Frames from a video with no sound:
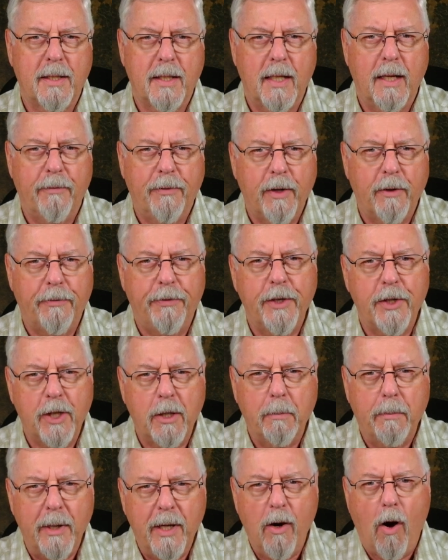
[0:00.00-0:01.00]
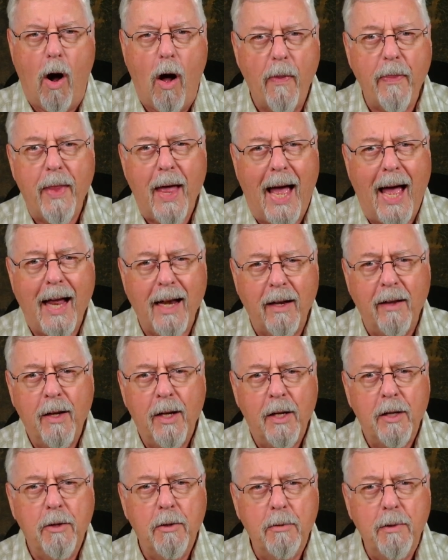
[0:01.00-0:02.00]
and if you're fishing beyond that,
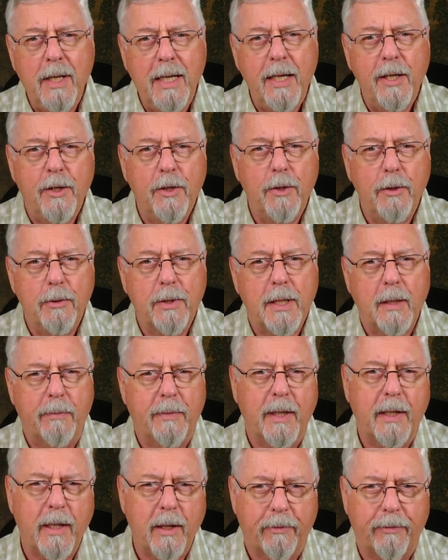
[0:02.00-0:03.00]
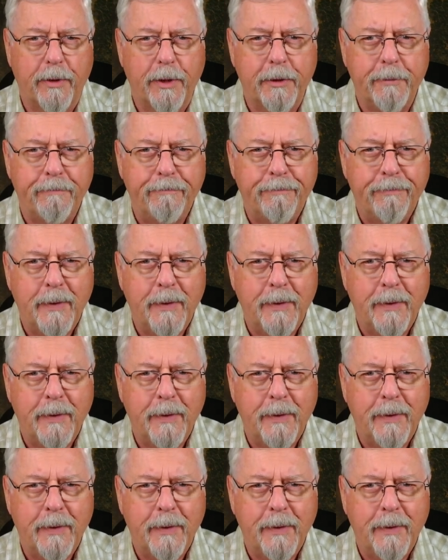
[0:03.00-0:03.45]
you need to do something different.